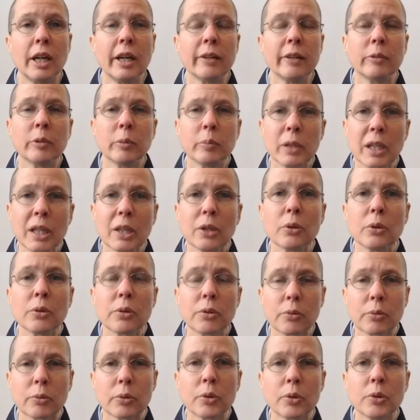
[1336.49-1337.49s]
When we go
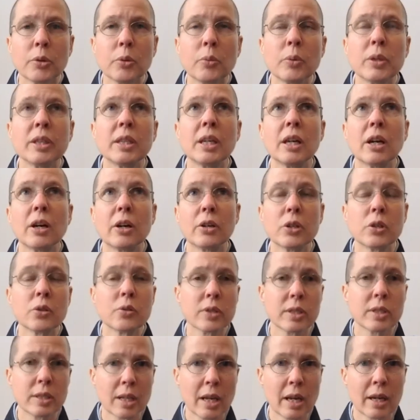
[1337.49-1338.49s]
through with the
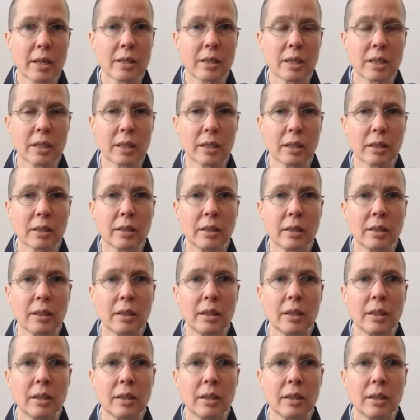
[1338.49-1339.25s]
understanding